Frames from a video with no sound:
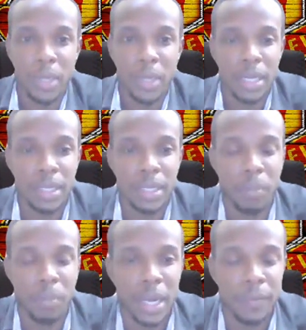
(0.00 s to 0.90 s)
the ball
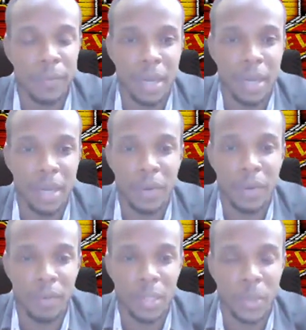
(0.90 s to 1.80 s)
deflect off
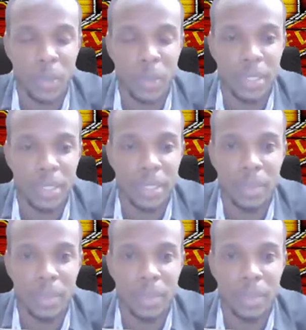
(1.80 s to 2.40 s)
of Tuanzebe.